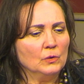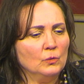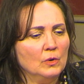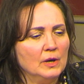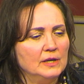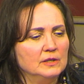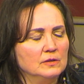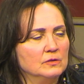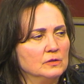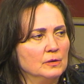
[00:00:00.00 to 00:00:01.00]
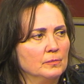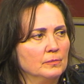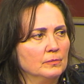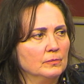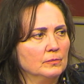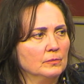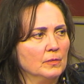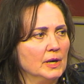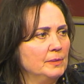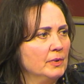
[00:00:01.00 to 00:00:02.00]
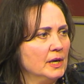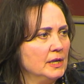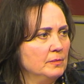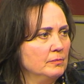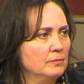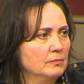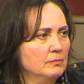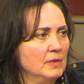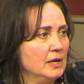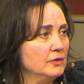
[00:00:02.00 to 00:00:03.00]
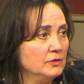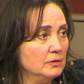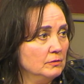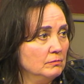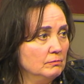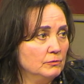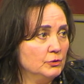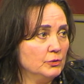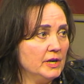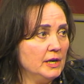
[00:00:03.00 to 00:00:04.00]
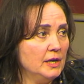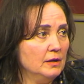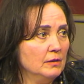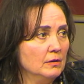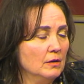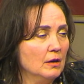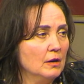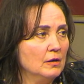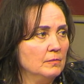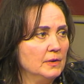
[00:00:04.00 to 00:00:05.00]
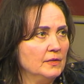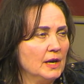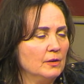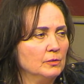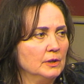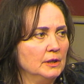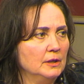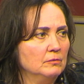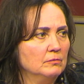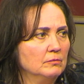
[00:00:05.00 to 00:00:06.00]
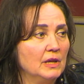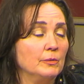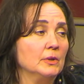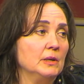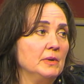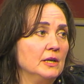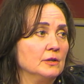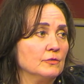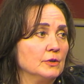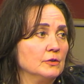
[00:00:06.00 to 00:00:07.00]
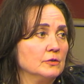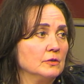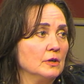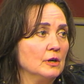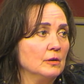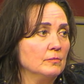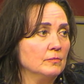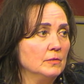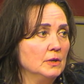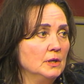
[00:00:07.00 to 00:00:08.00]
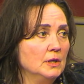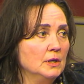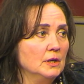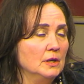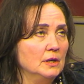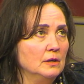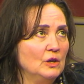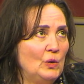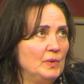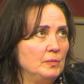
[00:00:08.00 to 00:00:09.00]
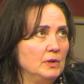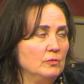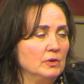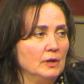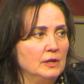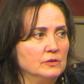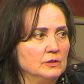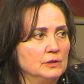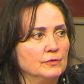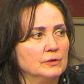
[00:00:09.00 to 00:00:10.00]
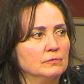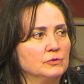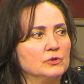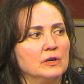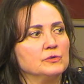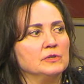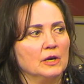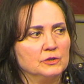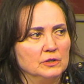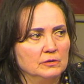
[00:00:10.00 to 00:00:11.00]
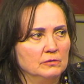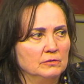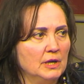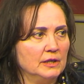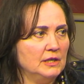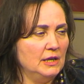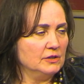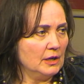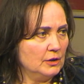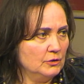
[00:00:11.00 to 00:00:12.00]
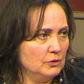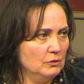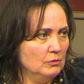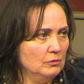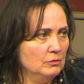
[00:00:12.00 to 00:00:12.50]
I did some mind-body medicine training, and that really made a difference in helping me realize the different stress reduction techniques I could do,